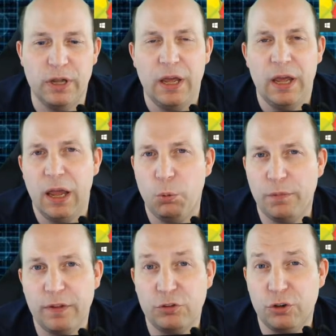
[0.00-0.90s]
And what
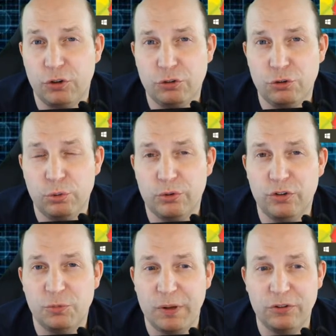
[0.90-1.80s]
that's going to do is it's
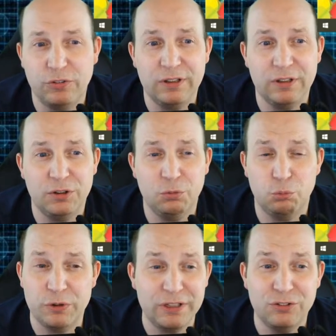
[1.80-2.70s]
basically going to
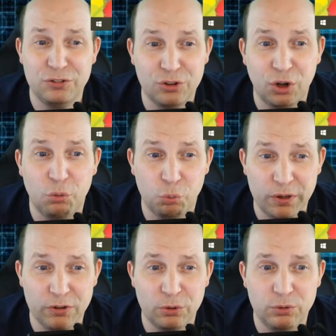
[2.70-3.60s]
reinstall
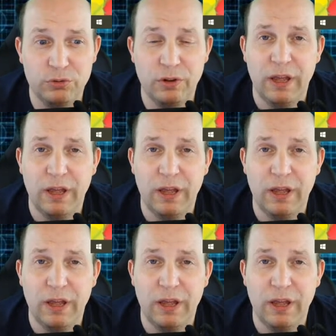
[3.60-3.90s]
Windows